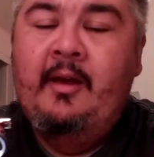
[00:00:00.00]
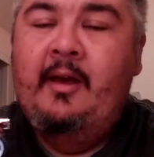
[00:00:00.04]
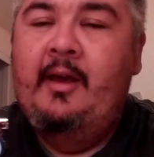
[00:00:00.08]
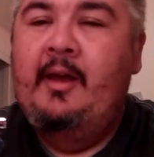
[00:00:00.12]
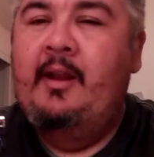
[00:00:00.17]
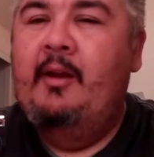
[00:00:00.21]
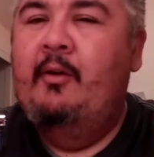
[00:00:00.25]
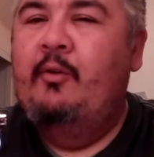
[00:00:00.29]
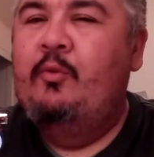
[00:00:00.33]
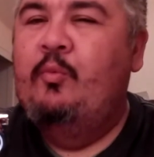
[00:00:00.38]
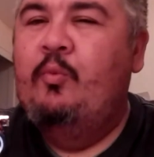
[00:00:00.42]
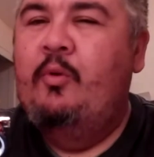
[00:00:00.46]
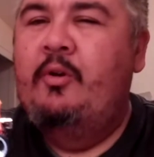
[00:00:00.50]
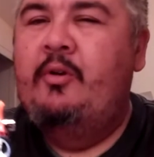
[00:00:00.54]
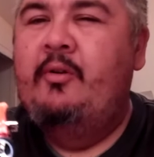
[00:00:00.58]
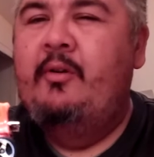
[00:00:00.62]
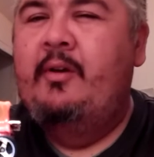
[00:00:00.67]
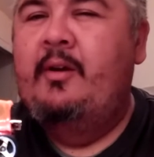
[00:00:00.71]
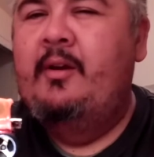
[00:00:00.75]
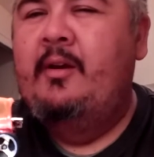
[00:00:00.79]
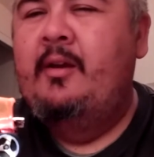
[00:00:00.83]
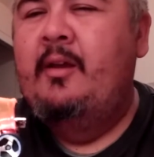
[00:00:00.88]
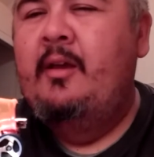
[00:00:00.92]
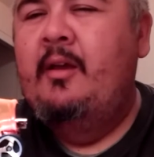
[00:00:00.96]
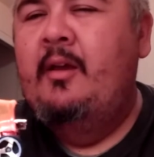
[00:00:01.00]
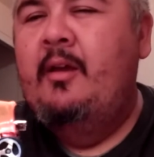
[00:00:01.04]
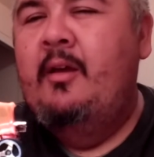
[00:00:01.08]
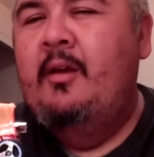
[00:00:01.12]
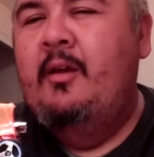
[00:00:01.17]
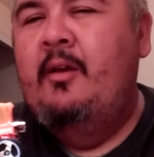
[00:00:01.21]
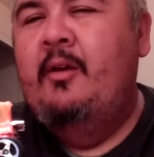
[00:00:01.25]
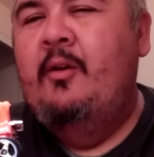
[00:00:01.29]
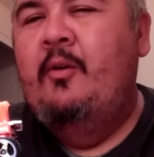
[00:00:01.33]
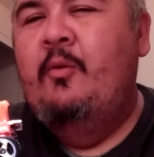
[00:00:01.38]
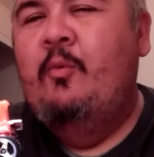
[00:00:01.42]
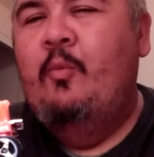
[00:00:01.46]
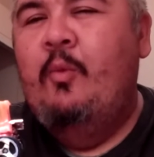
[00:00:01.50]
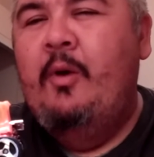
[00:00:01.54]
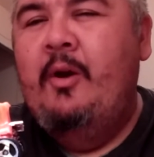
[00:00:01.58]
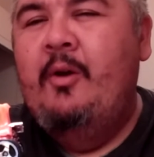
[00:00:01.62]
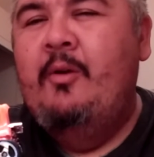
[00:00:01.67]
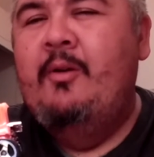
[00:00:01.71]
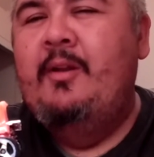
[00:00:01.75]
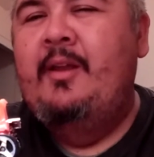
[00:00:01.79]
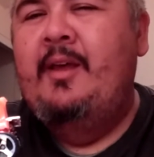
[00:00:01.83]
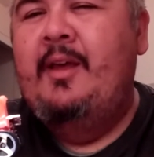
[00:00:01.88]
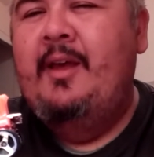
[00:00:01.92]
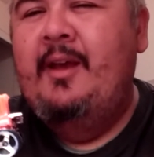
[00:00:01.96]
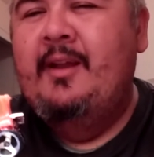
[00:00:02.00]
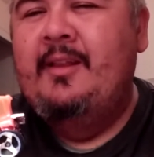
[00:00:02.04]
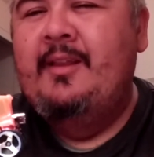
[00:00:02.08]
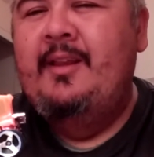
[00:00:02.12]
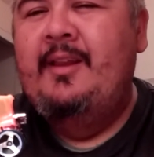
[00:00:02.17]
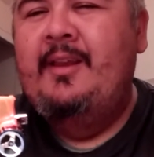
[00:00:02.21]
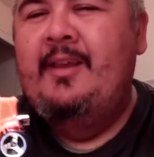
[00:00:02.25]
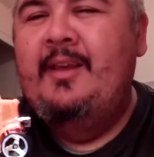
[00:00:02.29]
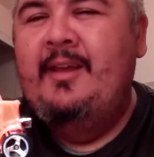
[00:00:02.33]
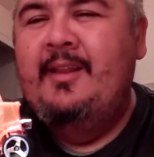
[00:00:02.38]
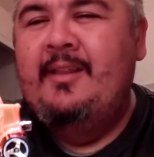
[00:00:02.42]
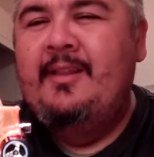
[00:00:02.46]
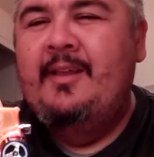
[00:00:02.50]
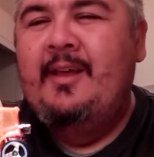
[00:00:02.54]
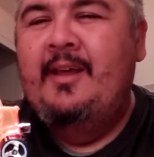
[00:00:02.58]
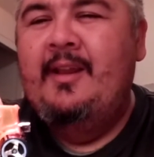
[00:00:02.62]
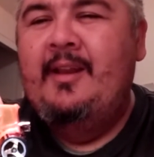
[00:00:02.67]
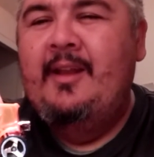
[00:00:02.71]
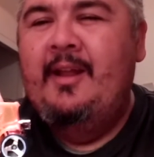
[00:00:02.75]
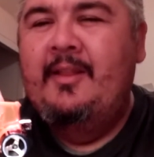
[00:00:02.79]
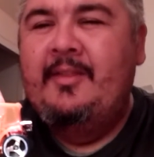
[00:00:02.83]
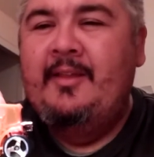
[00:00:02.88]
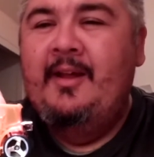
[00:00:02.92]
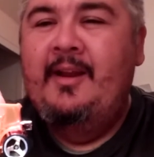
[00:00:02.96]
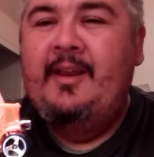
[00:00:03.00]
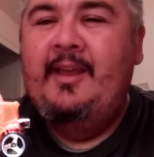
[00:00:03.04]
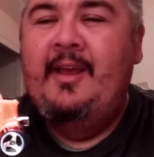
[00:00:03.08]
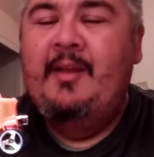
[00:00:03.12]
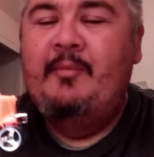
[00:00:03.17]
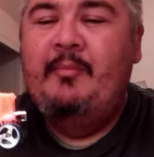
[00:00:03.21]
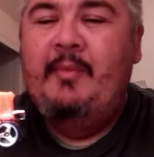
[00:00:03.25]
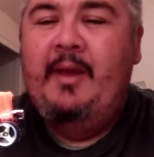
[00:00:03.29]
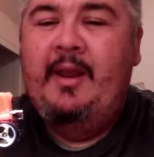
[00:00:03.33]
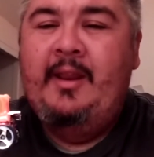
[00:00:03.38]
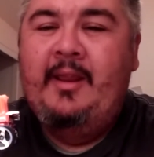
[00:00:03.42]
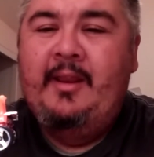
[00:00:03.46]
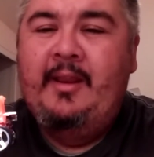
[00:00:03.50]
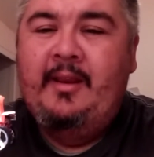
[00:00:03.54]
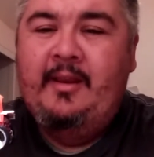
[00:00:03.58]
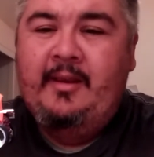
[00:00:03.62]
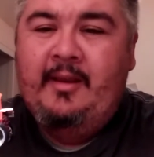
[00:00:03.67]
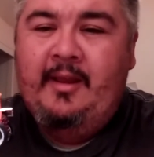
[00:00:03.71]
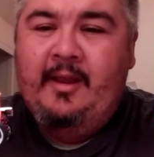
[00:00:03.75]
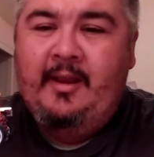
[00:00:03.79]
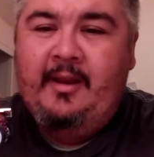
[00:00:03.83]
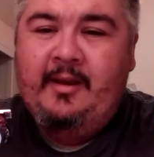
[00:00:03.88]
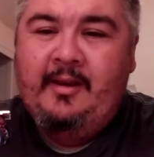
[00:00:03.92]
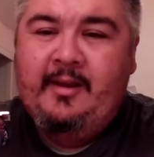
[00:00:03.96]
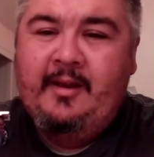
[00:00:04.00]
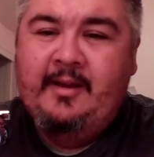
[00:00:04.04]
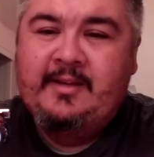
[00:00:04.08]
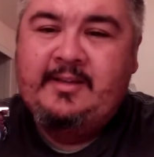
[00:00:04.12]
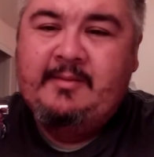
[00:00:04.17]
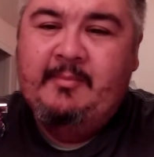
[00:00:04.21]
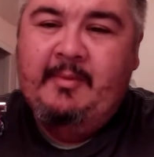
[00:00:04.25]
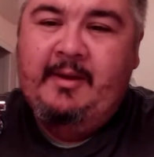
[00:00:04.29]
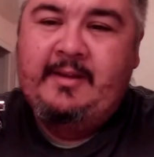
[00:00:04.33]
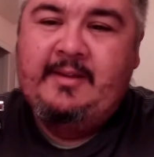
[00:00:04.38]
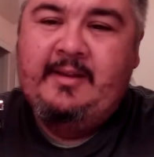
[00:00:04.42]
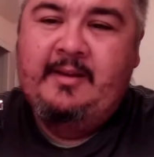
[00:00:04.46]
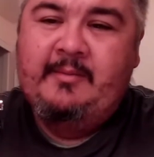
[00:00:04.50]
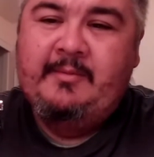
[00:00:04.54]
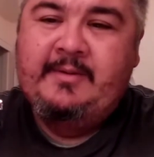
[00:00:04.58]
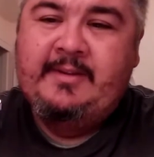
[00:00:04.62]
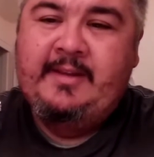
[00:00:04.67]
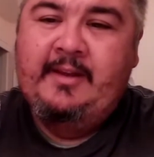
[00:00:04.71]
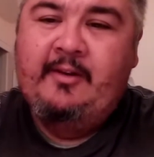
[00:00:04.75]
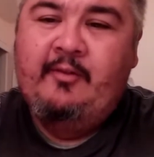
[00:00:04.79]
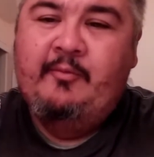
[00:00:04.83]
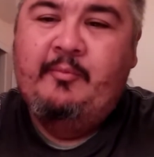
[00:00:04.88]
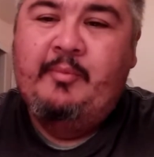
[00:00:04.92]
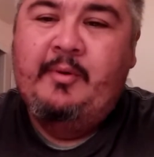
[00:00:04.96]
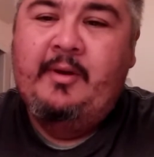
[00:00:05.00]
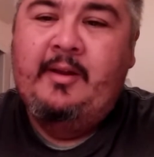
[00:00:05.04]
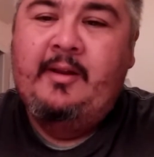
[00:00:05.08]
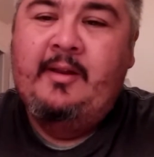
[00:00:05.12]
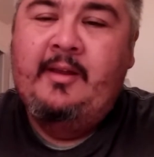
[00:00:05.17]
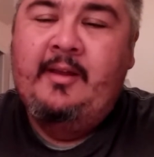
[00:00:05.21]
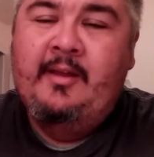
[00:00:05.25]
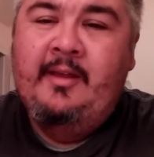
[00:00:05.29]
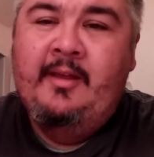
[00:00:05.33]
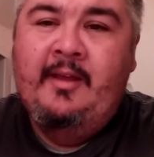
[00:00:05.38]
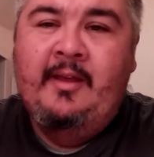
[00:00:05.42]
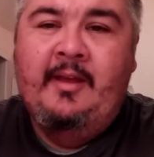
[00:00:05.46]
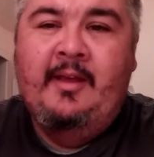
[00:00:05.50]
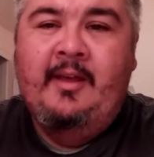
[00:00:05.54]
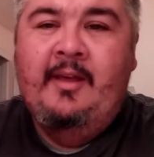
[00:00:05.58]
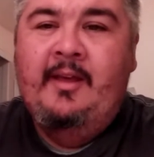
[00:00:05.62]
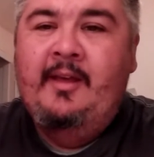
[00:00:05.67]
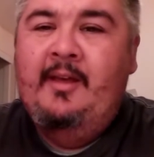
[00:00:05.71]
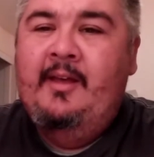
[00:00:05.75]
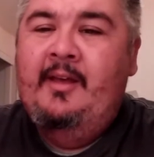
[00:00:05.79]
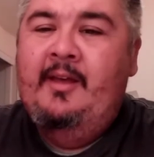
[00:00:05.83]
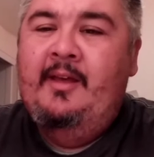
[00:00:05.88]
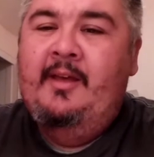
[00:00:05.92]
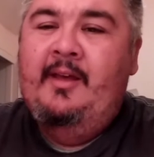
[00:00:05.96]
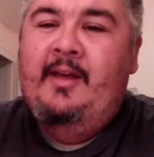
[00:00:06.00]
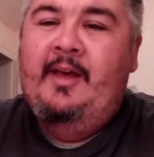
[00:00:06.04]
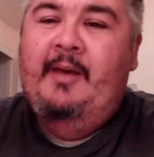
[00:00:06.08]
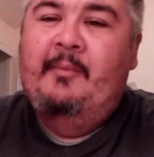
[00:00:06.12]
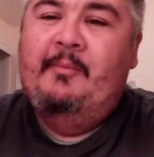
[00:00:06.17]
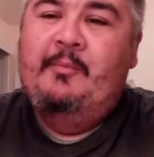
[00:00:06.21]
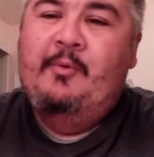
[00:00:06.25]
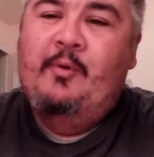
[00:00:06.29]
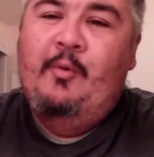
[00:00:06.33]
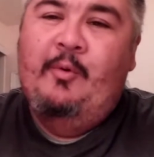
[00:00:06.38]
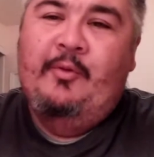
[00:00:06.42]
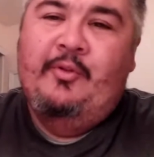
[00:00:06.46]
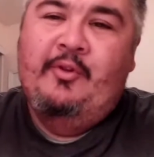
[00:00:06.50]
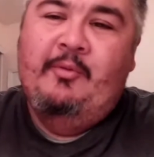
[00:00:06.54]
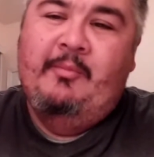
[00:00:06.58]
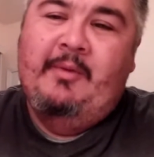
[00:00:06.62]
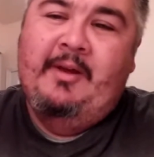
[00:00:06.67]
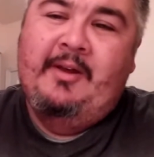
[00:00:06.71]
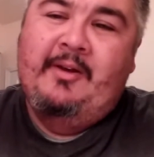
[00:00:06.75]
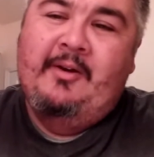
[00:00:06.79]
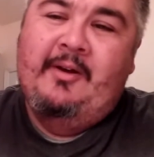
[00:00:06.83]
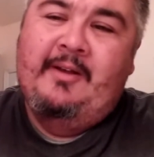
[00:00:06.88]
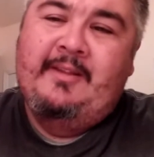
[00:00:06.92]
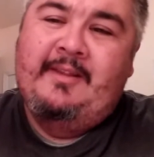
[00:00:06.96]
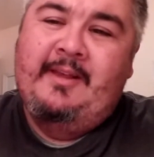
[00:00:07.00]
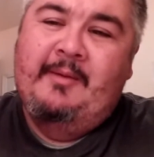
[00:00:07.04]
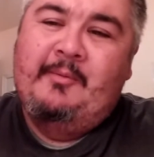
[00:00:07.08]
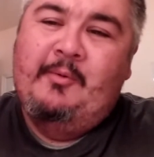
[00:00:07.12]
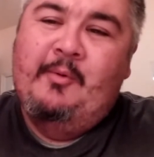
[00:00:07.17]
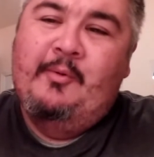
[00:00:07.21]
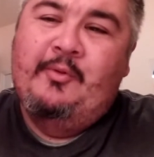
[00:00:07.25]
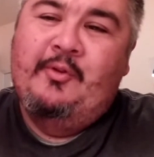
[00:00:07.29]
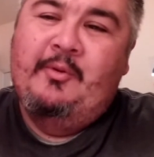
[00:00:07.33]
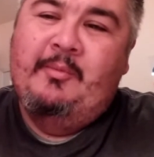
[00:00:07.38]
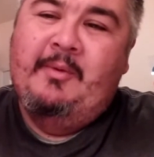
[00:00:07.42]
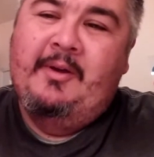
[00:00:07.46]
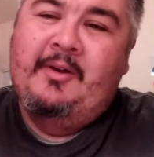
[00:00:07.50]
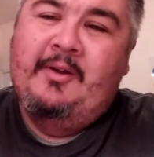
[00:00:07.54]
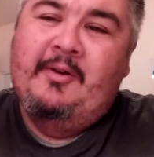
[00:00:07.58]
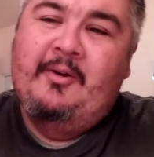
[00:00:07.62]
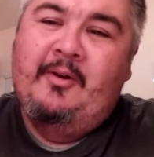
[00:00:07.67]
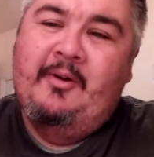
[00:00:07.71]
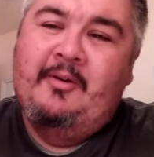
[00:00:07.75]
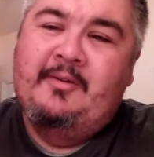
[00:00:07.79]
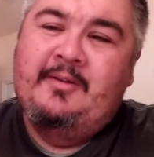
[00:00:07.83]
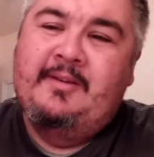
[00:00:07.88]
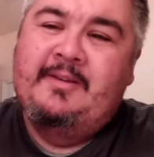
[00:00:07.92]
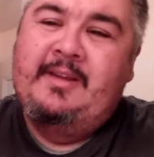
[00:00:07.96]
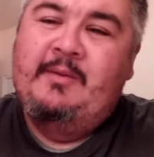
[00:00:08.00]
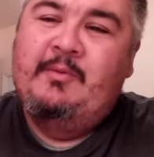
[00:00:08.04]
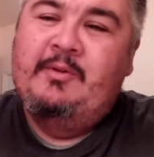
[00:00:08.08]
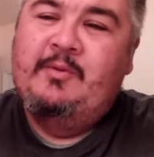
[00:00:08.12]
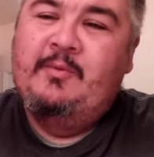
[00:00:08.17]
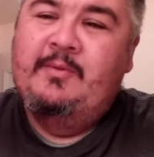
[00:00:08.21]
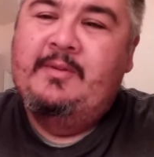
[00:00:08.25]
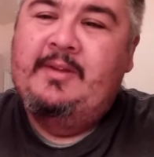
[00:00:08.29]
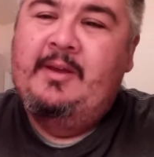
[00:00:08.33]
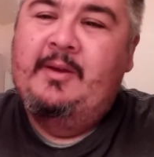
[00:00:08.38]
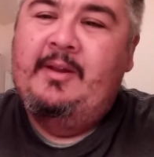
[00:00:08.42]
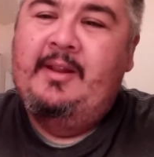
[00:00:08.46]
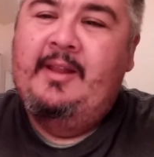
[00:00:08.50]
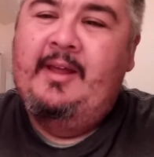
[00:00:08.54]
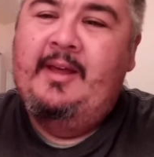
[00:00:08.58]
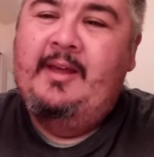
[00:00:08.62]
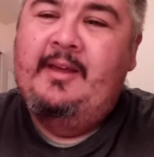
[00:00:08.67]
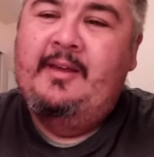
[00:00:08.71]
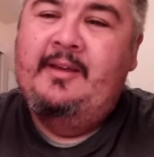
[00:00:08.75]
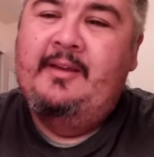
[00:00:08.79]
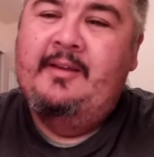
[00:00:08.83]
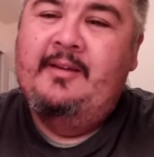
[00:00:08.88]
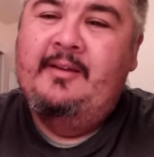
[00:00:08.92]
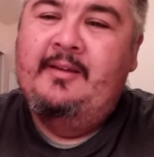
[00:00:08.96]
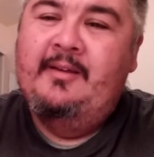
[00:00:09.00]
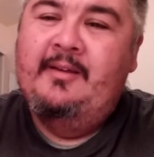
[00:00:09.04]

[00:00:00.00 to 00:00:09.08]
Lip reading: And I was wondering, where in the heck did he get that? I thought he had made it and customized it himself, but I'm going through my cars. I'm going through my cars to see which ones I like.